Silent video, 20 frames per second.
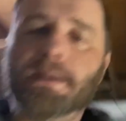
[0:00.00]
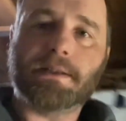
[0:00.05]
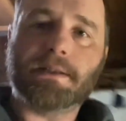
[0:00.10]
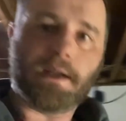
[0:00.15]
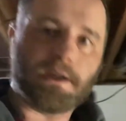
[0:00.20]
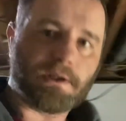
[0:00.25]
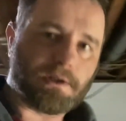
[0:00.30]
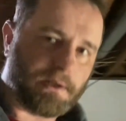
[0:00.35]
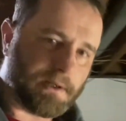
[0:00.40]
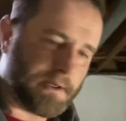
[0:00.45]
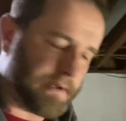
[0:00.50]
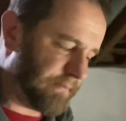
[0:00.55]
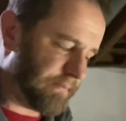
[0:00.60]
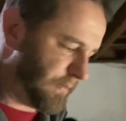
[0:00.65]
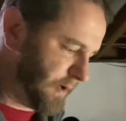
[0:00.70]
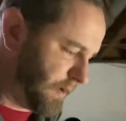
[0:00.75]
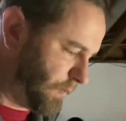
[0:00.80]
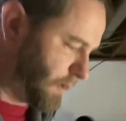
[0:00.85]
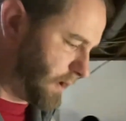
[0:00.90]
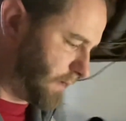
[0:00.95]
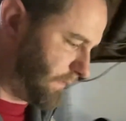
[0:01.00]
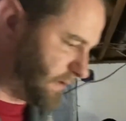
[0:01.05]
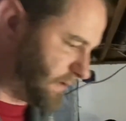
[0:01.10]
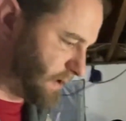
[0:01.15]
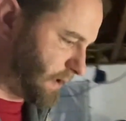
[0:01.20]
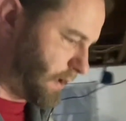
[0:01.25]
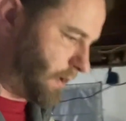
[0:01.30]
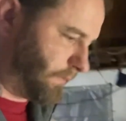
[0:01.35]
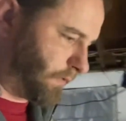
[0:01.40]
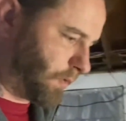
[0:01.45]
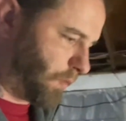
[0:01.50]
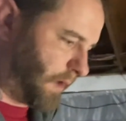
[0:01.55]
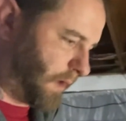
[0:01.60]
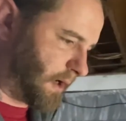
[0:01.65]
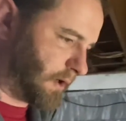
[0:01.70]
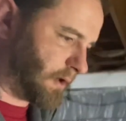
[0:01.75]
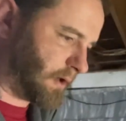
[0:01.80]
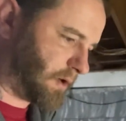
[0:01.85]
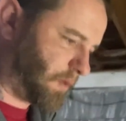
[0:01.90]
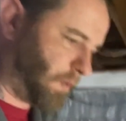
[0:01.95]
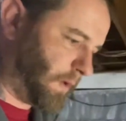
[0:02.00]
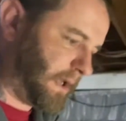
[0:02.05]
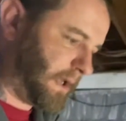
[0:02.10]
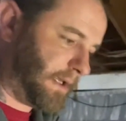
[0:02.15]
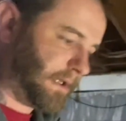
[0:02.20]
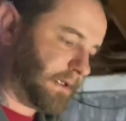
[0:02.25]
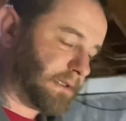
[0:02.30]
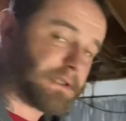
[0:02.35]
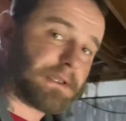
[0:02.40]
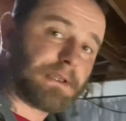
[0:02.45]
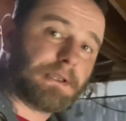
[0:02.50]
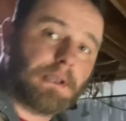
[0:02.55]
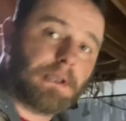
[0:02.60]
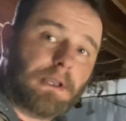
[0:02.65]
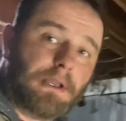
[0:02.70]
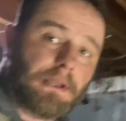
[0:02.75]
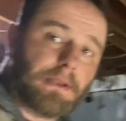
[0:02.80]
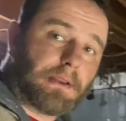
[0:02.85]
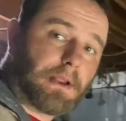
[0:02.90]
actually given me one of his overwintered queens that